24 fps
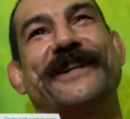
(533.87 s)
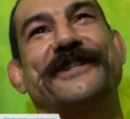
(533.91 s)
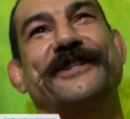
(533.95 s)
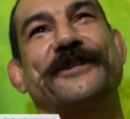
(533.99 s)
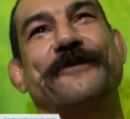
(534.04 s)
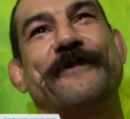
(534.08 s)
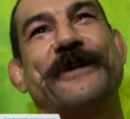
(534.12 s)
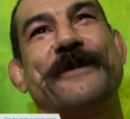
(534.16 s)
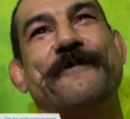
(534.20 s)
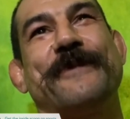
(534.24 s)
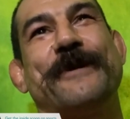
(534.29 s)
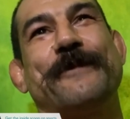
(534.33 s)

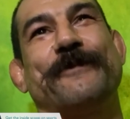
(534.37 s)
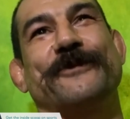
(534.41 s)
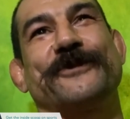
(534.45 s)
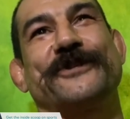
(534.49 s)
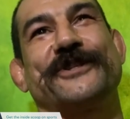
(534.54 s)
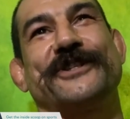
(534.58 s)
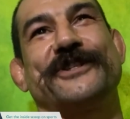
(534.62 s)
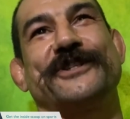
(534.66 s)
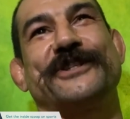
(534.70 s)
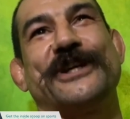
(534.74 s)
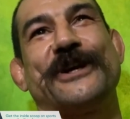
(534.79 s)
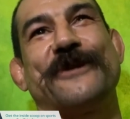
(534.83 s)
So many people
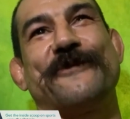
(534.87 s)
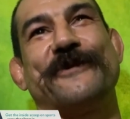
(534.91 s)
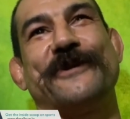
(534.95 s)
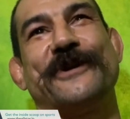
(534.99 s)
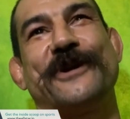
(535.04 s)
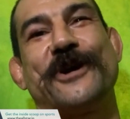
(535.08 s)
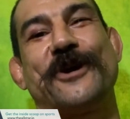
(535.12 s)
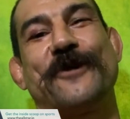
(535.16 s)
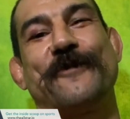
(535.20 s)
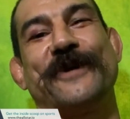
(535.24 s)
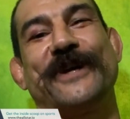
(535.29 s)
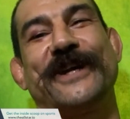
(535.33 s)
just don't
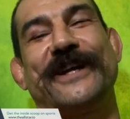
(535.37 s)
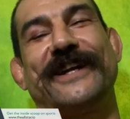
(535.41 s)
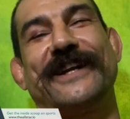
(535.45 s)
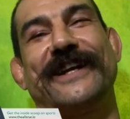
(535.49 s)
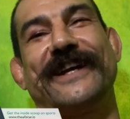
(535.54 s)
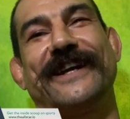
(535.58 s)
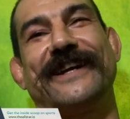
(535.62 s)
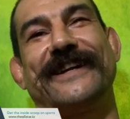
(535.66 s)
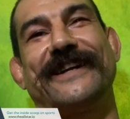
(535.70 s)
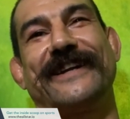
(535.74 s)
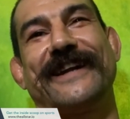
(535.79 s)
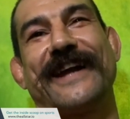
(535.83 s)
know me
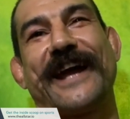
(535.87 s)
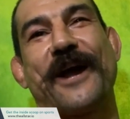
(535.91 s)
and